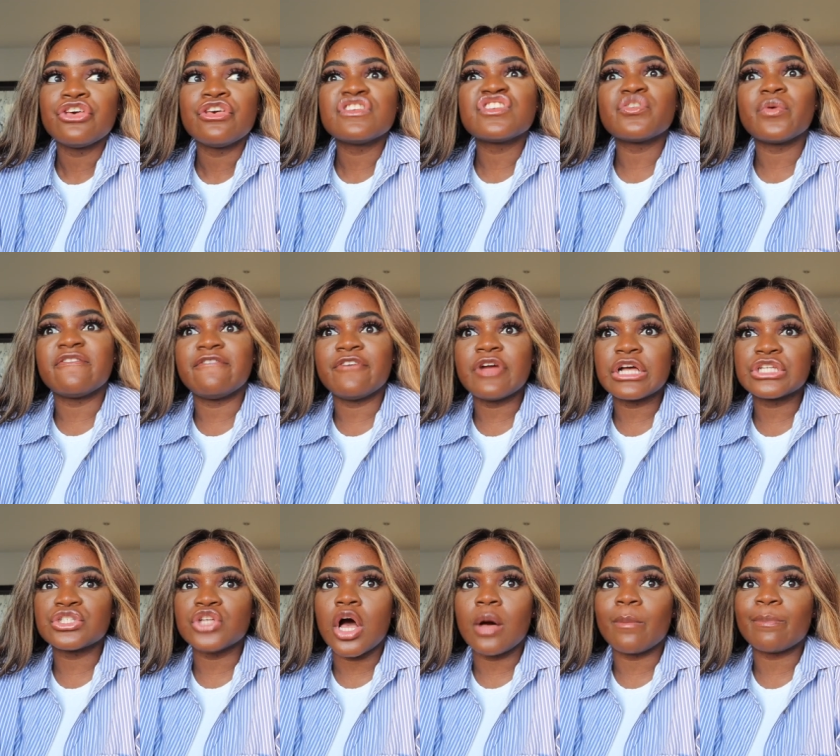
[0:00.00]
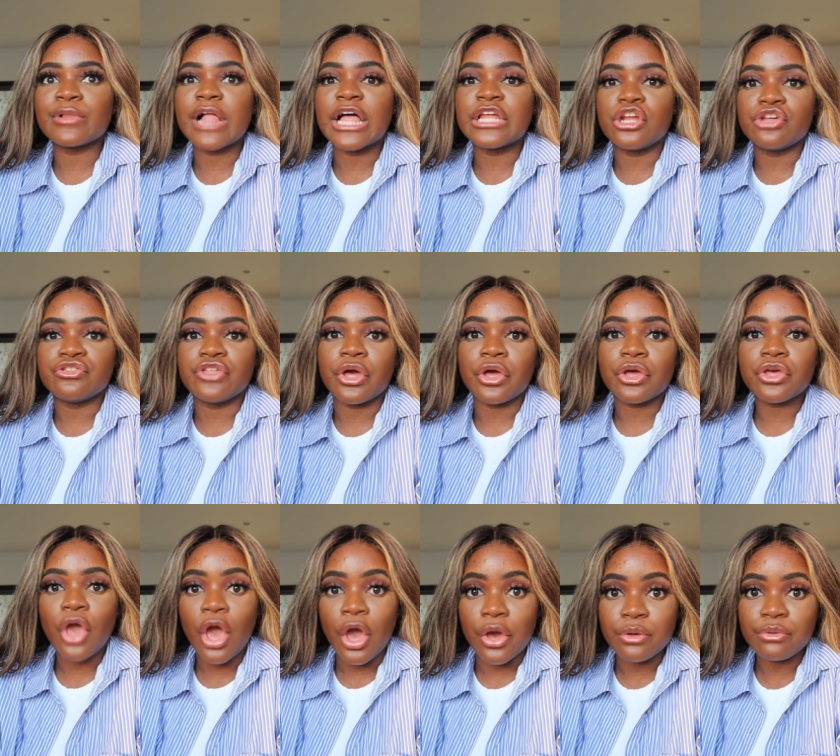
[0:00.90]
So for example, I know that
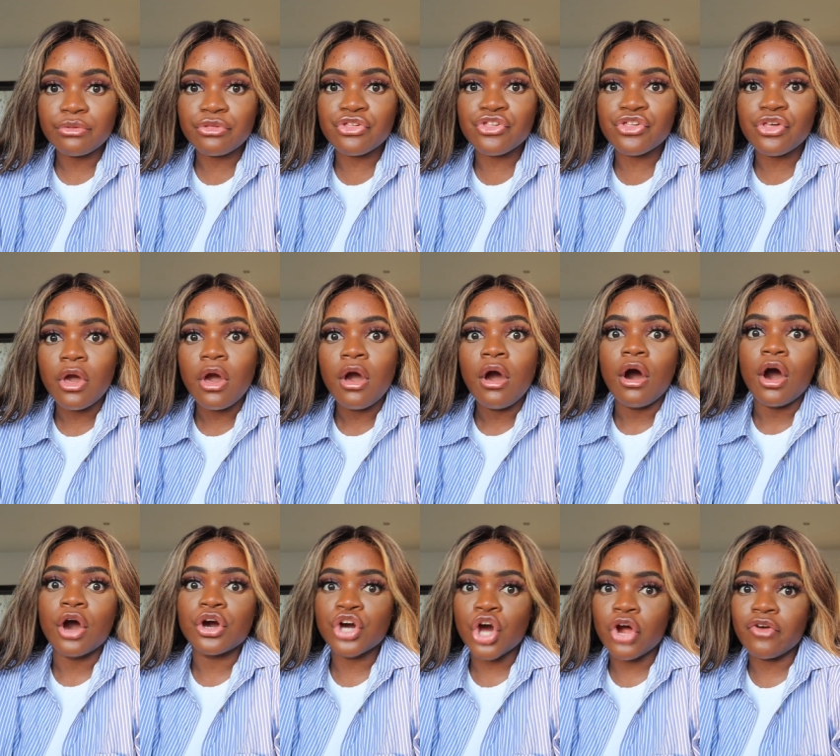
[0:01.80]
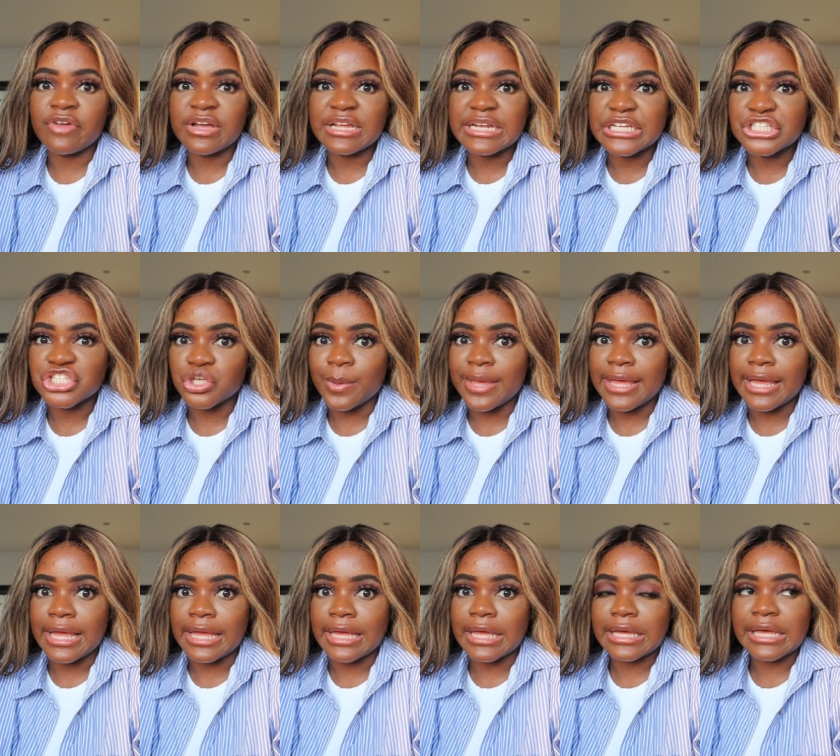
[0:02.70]
Coach are currently
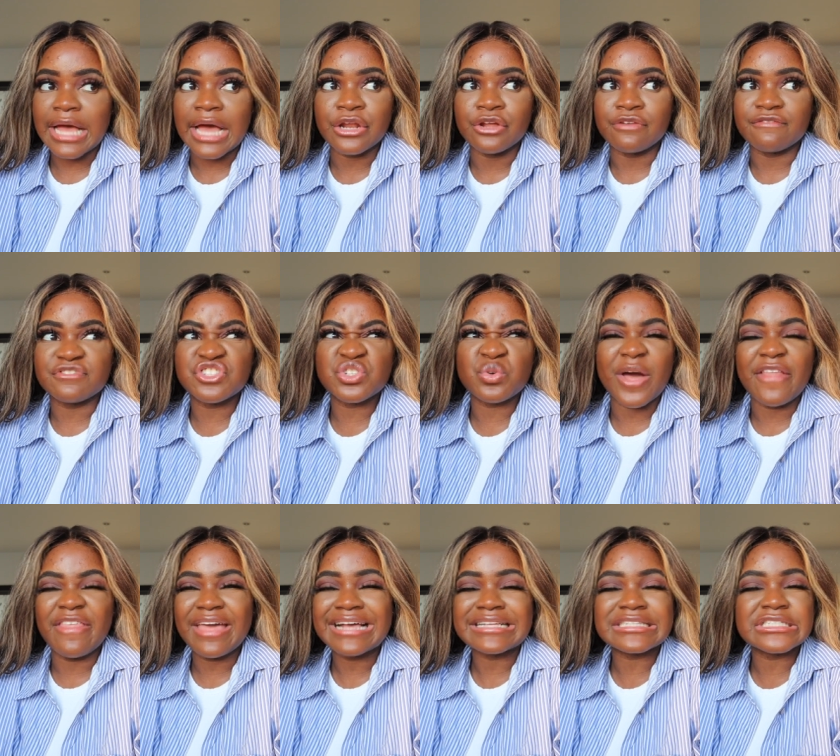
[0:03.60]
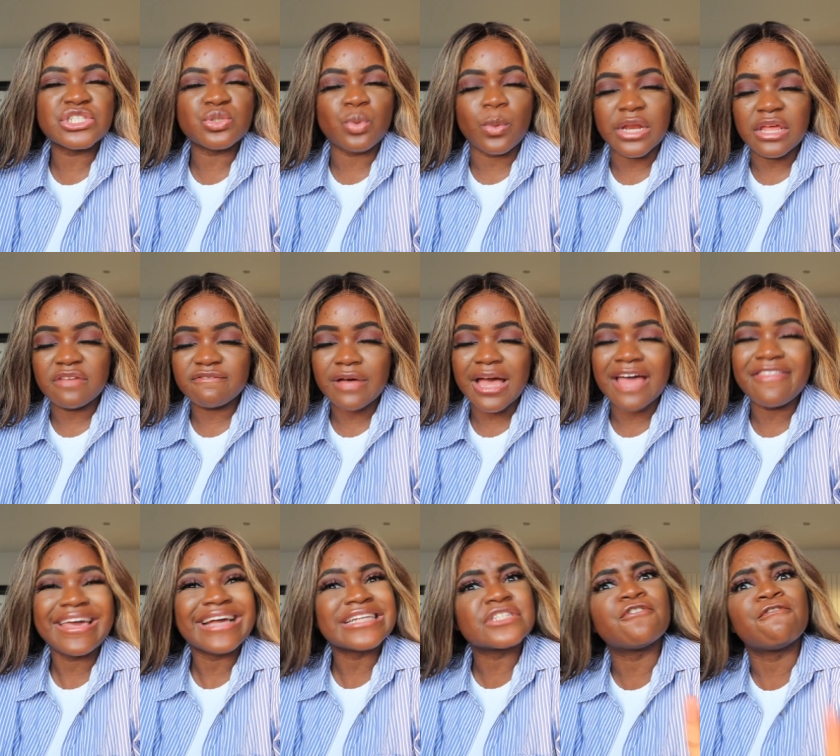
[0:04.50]
doing kind of, I think it's 25, I
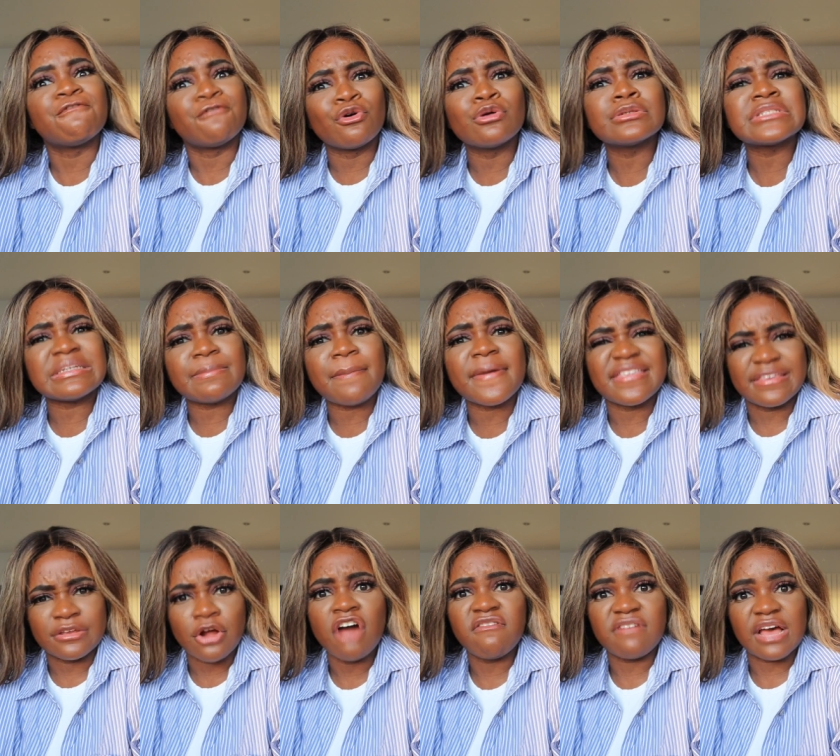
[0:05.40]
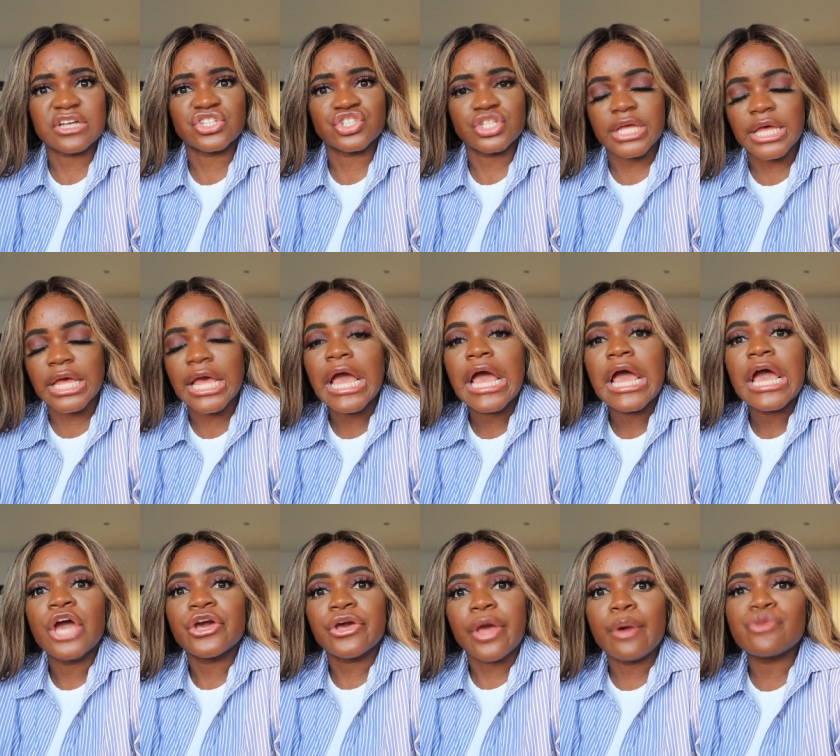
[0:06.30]
think it's 40% off actually.
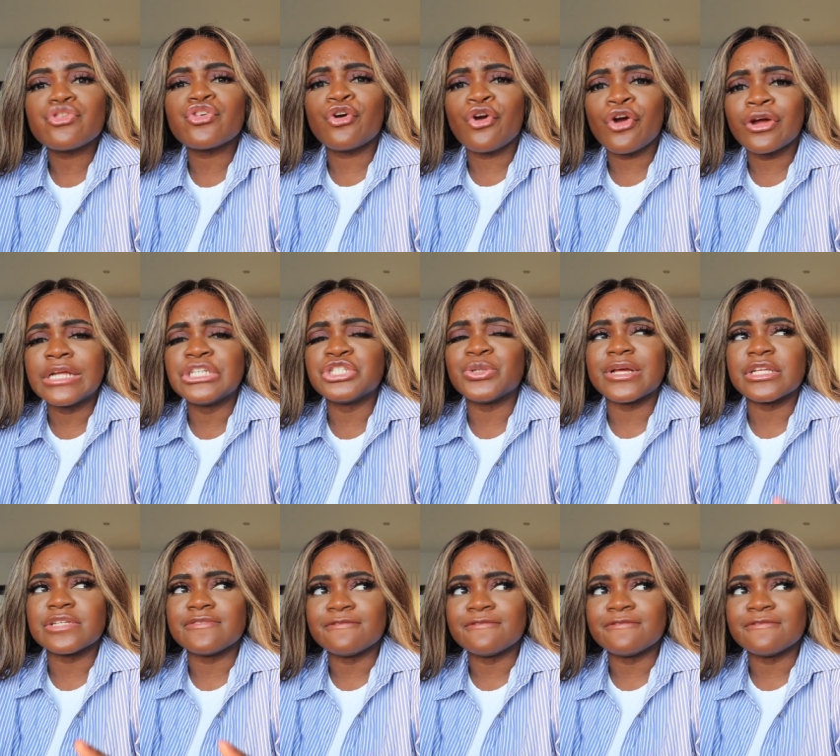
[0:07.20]
Coach are currently doing